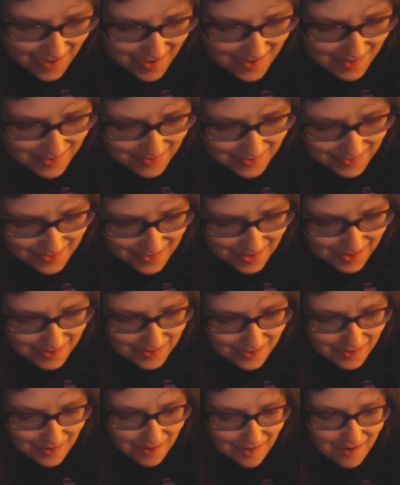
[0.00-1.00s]
And
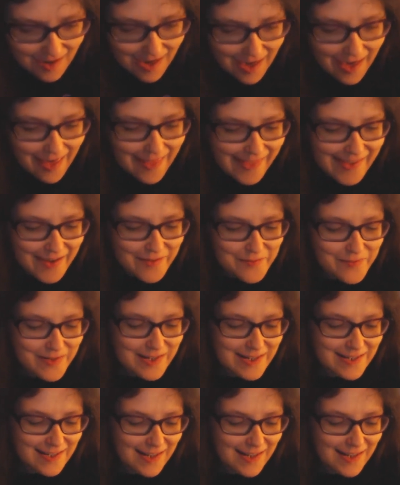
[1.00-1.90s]
then we